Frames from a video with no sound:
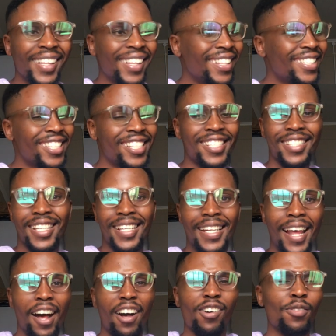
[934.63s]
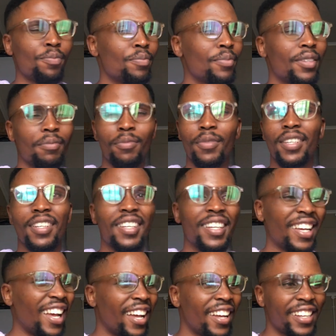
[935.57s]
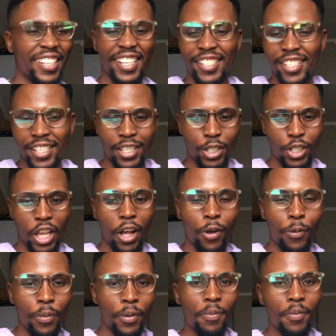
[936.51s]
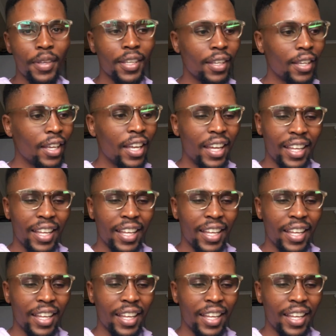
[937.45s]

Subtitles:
And she start helping me as she's helping me.